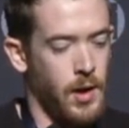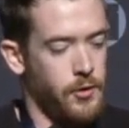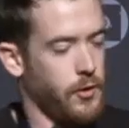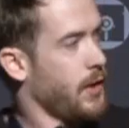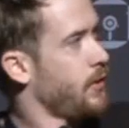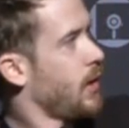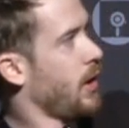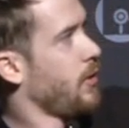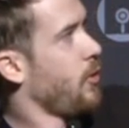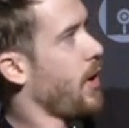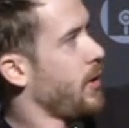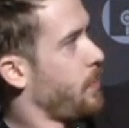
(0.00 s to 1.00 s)
So that's kind
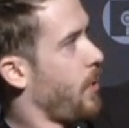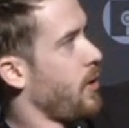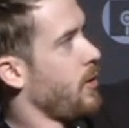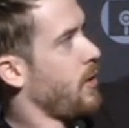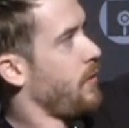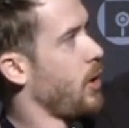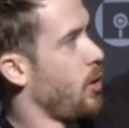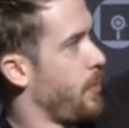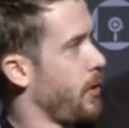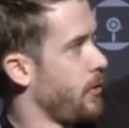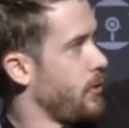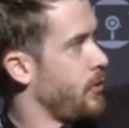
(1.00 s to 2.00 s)
of the last part of Veil
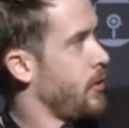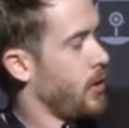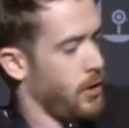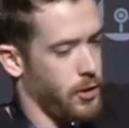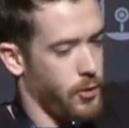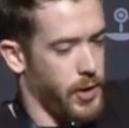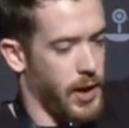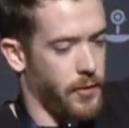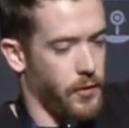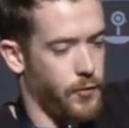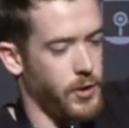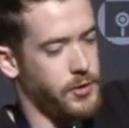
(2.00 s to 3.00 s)
Pillage. We have
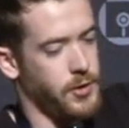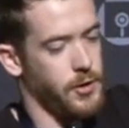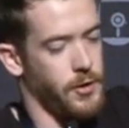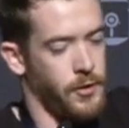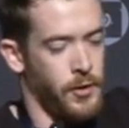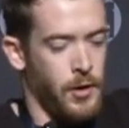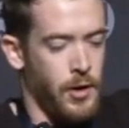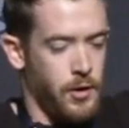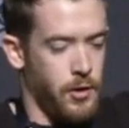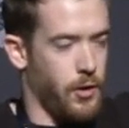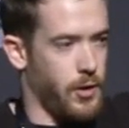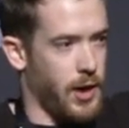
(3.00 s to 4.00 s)
our features,
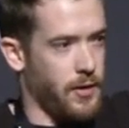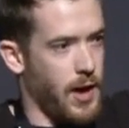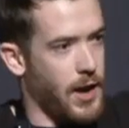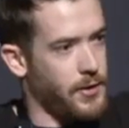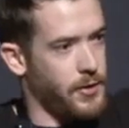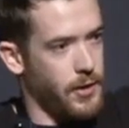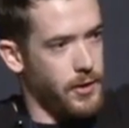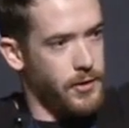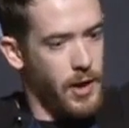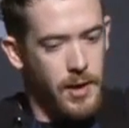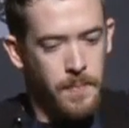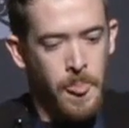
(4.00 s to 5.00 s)
kind of the icing on
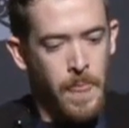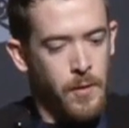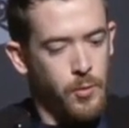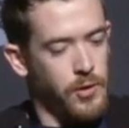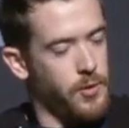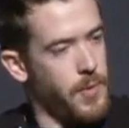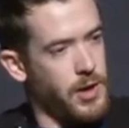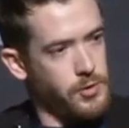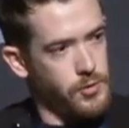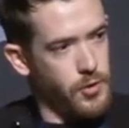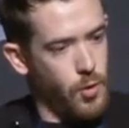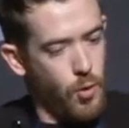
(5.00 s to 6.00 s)
top. We have the
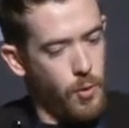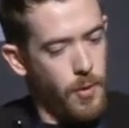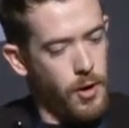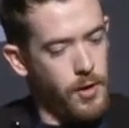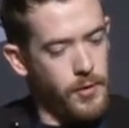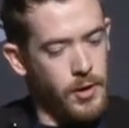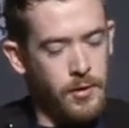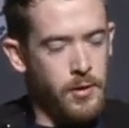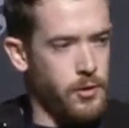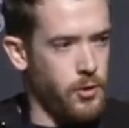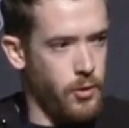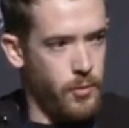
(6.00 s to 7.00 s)
modules, the core part of it,
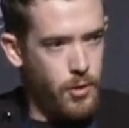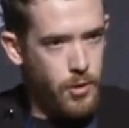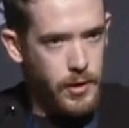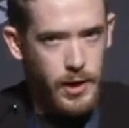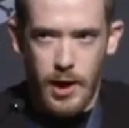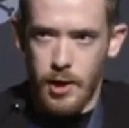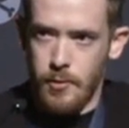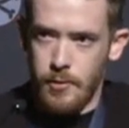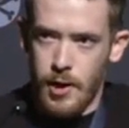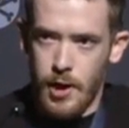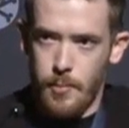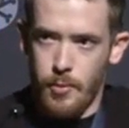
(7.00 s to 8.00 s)
all that
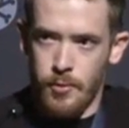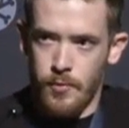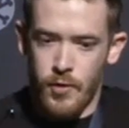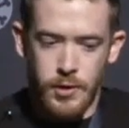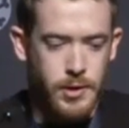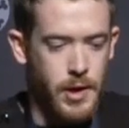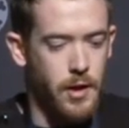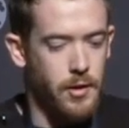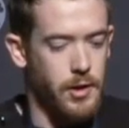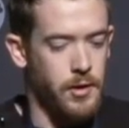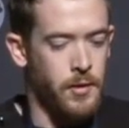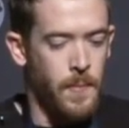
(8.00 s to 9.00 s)
catapult
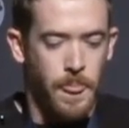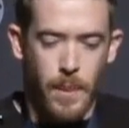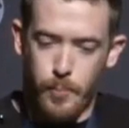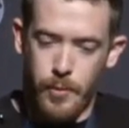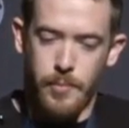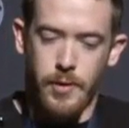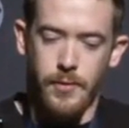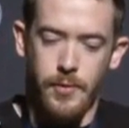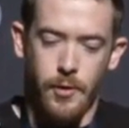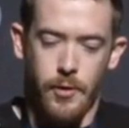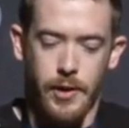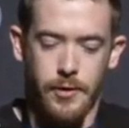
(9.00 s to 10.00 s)
functionality, the primitives
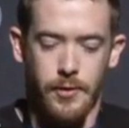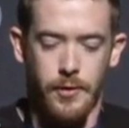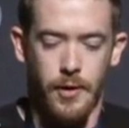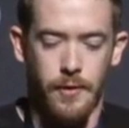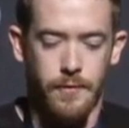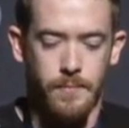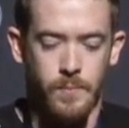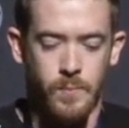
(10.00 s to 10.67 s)
and all that good stuff.